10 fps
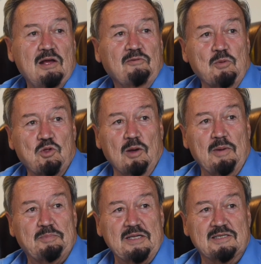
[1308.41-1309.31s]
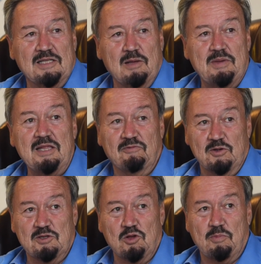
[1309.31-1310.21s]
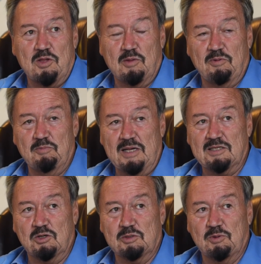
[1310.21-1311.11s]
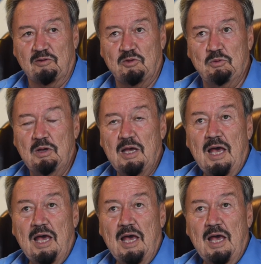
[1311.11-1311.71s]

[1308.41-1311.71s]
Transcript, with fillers: from Jean-Baptiste Lamy, the first Archbishop of Mexico's point of view,